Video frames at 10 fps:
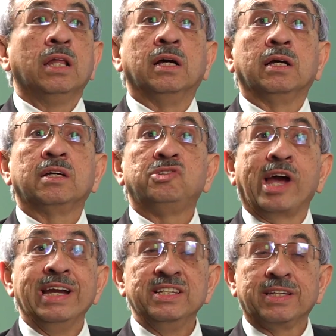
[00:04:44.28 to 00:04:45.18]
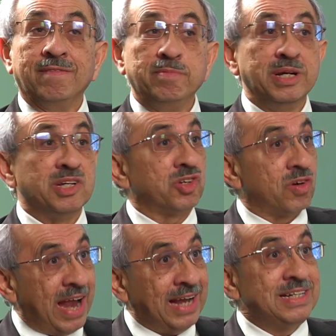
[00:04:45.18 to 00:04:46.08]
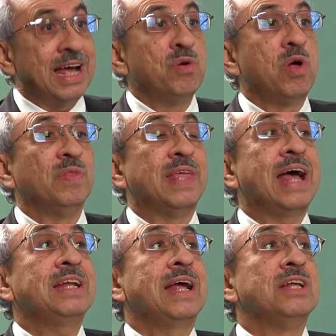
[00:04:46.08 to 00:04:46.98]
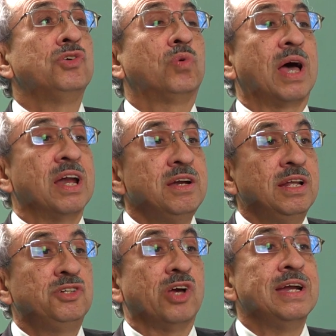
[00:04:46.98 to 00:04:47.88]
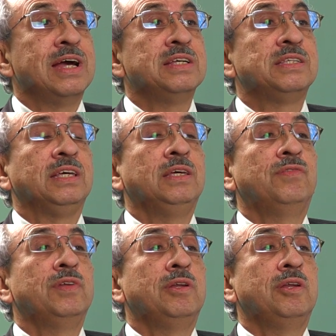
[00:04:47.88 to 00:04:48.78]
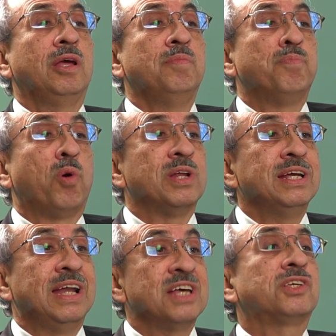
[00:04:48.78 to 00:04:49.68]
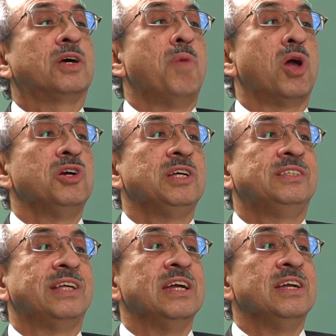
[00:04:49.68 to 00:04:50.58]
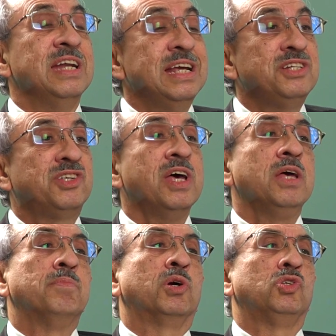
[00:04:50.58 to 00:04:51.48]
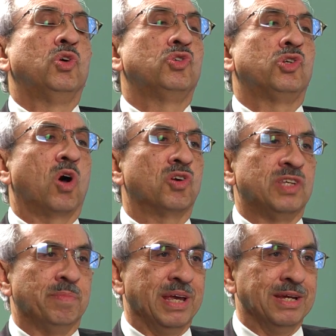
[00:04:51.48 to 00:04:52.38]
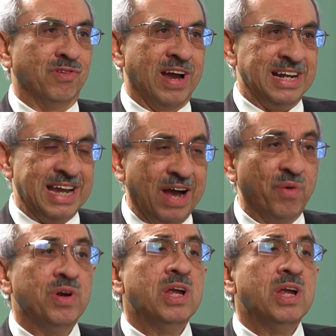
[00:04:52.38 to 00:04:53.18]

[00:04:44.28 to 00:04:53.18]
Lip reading: The Chinese government has cracked down on that. And so currently China is even importing less commodities than it needs because those stocks are being run down.